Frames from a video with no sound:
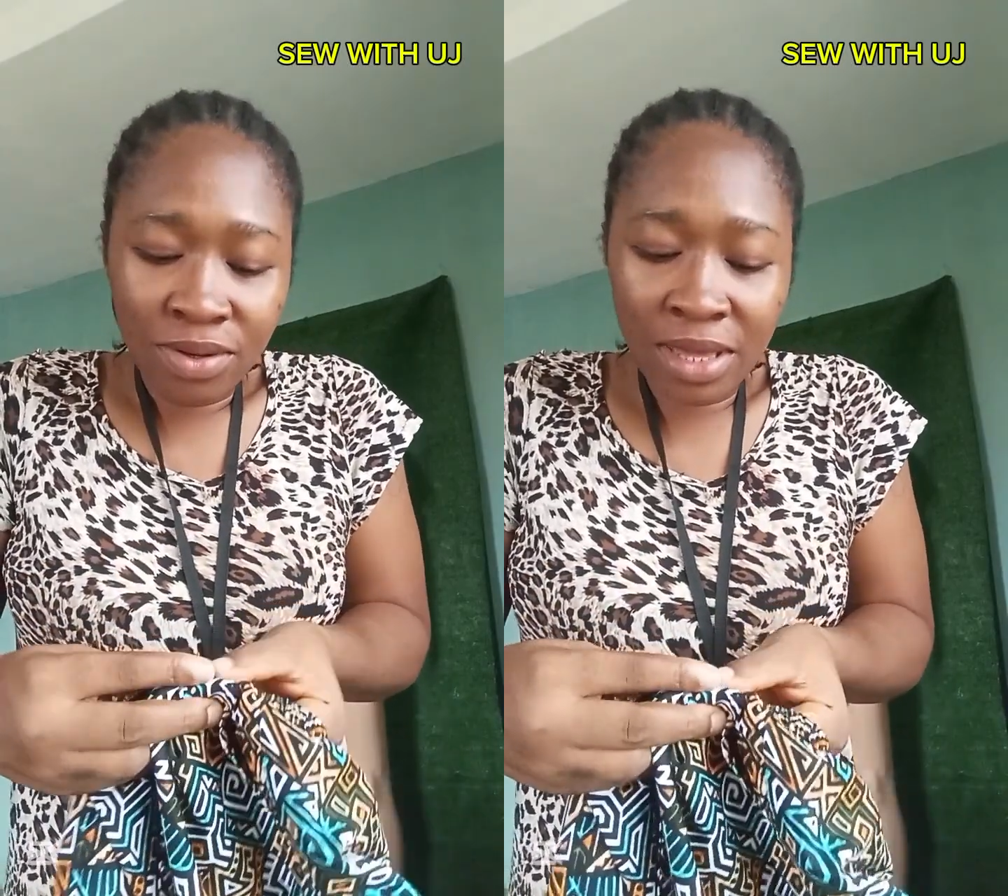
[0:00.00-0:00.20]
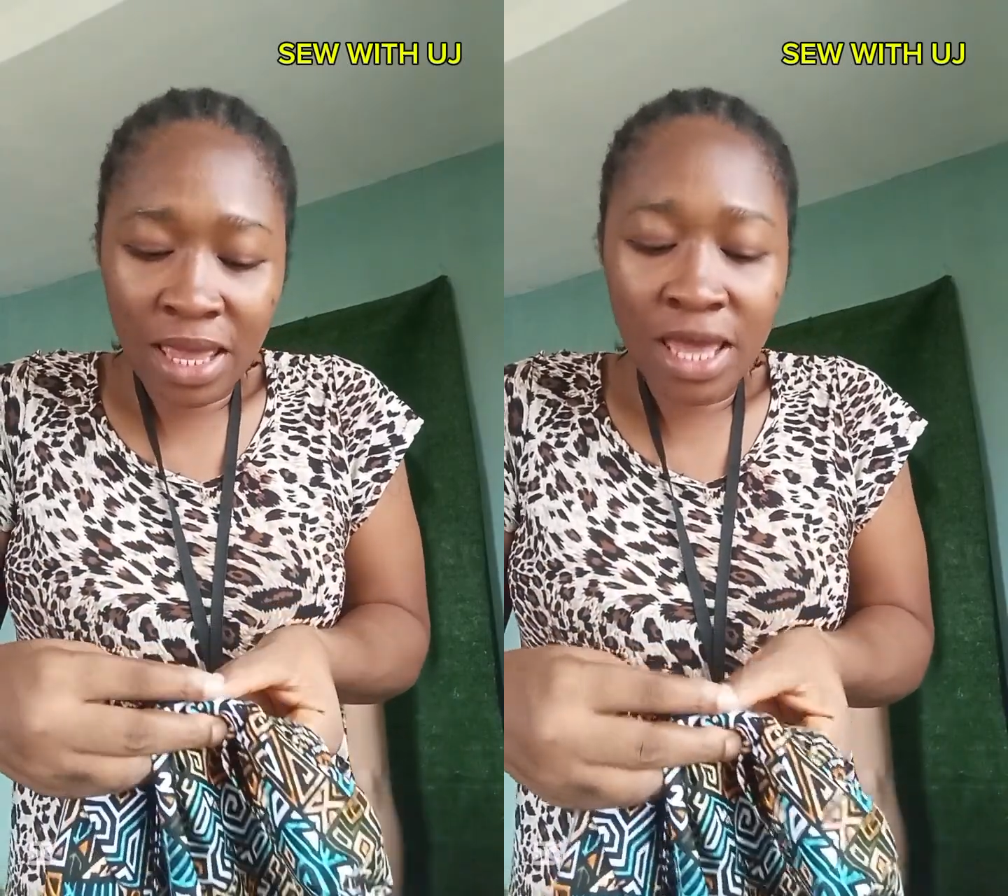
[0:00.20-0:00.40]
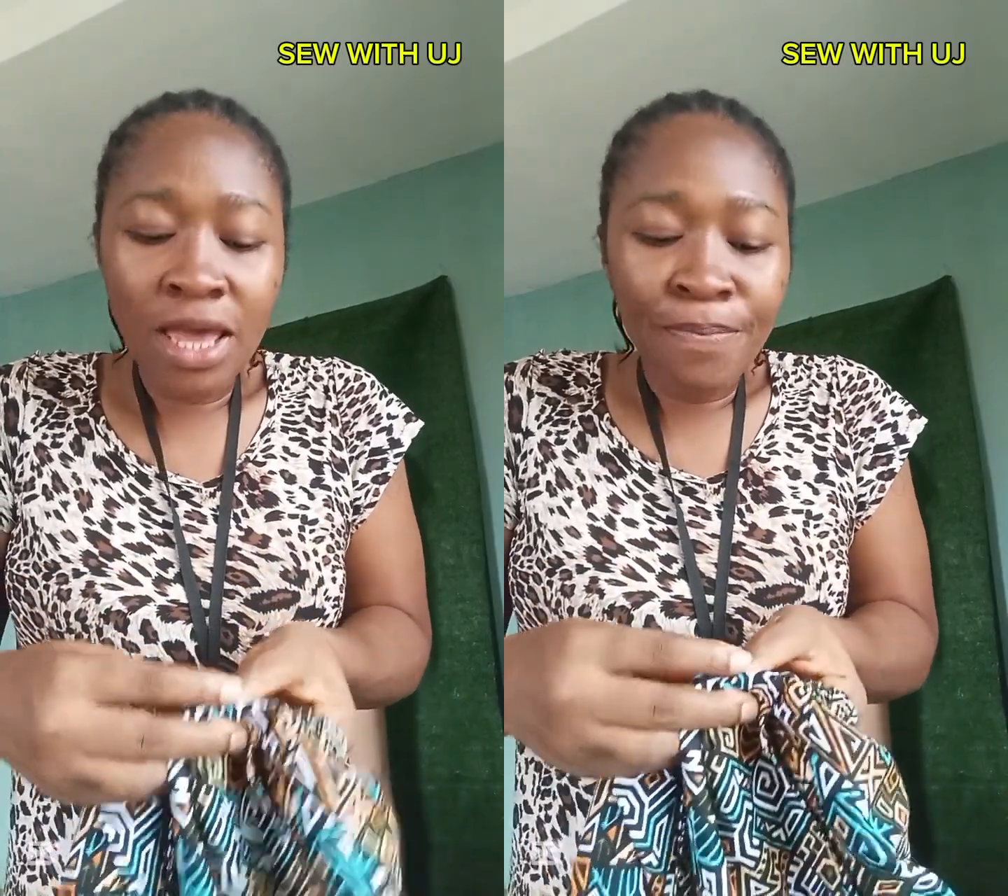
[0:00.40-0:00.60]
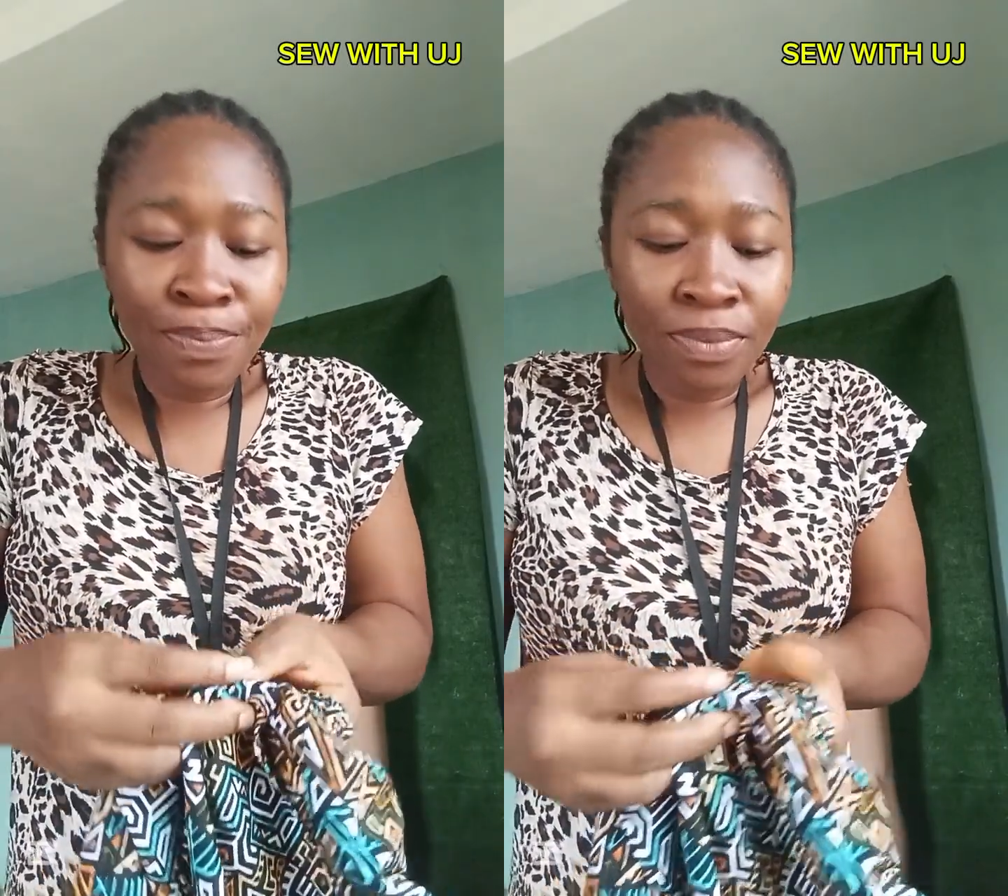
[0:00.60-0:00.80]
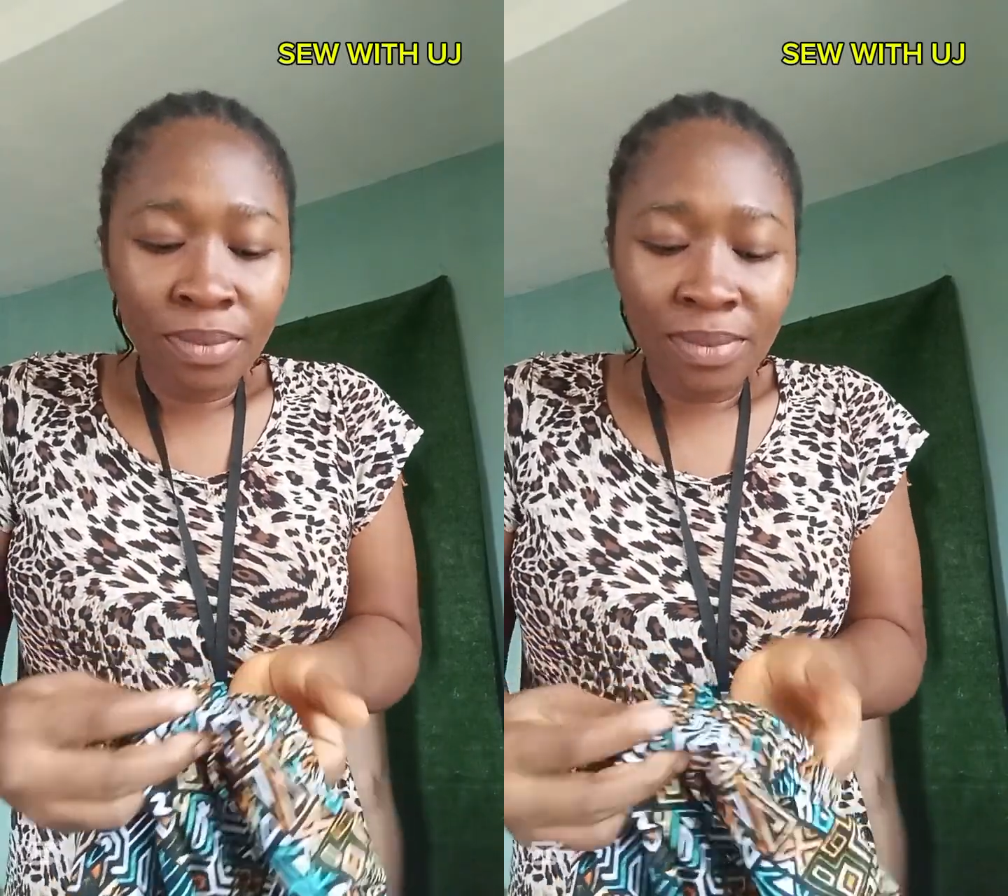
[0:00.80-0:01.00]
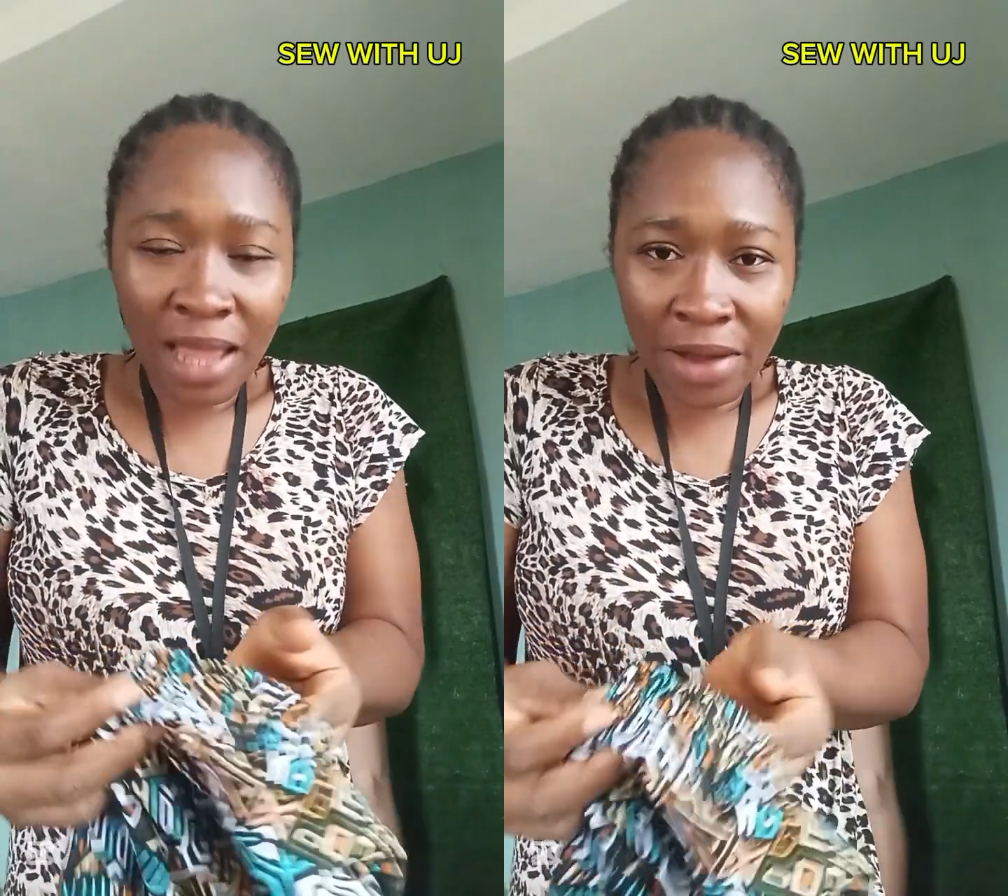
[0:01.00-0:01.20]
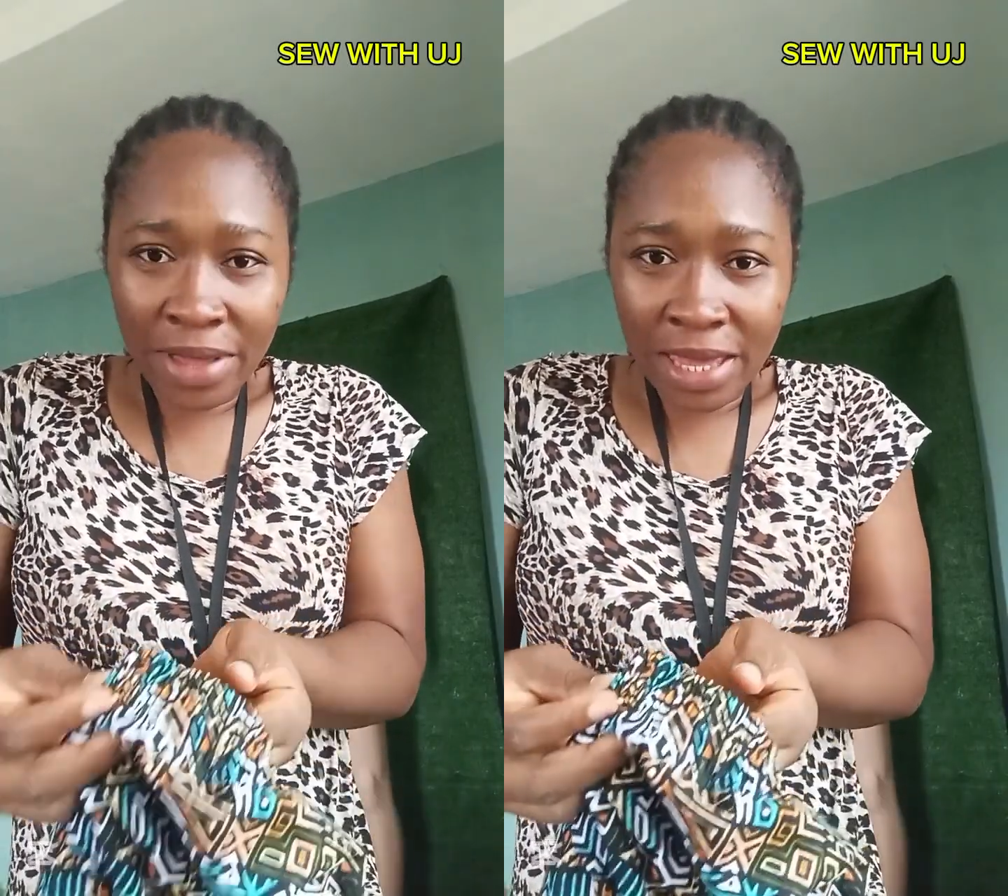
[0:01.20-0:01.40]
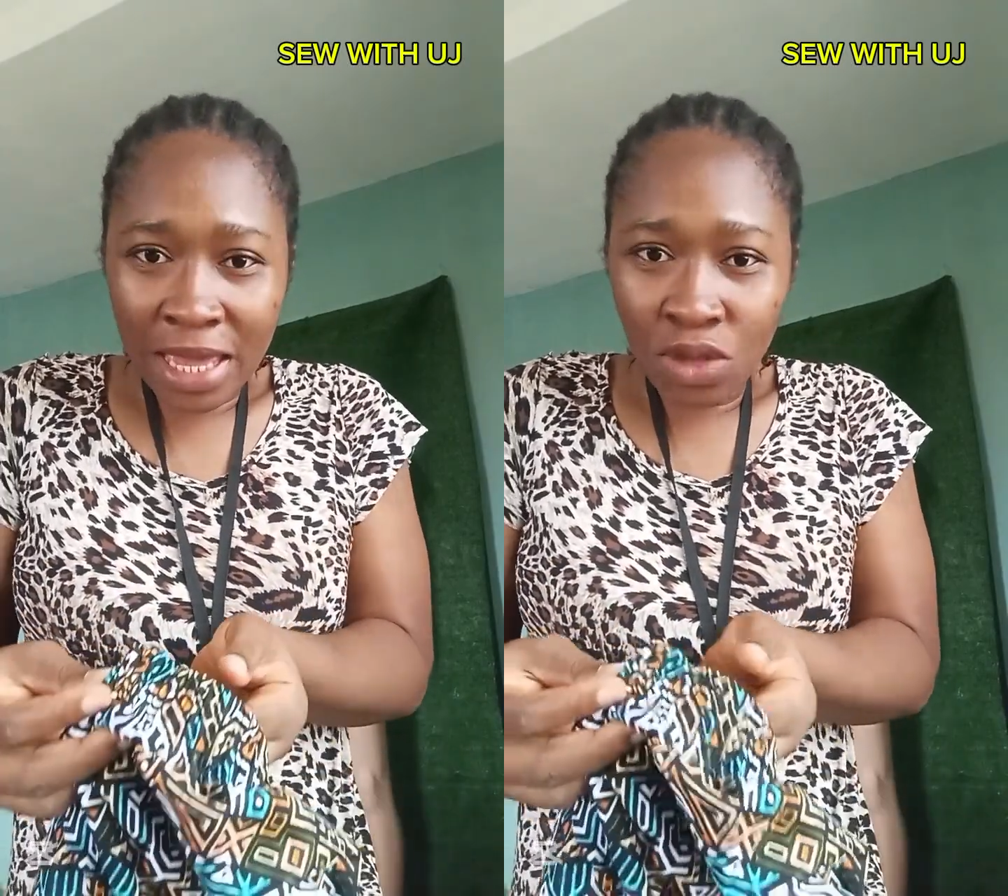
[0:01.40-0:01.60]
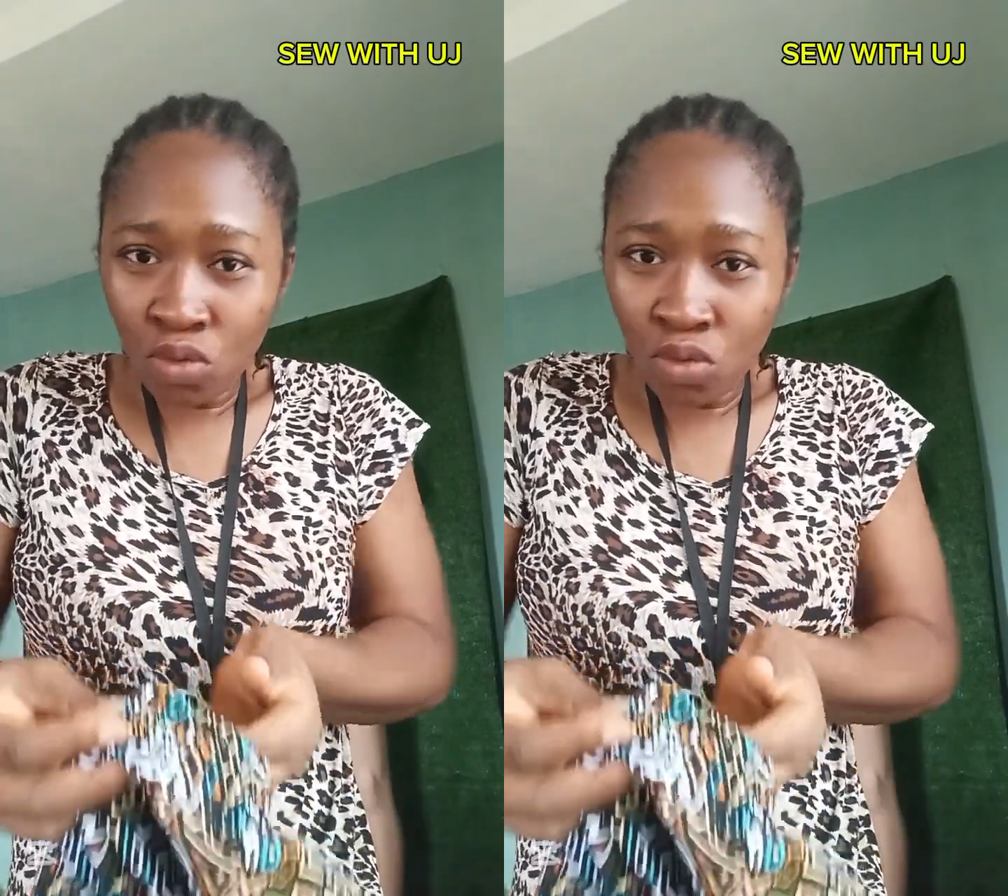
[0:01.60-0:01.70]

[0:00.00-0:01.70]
Okay? Now again,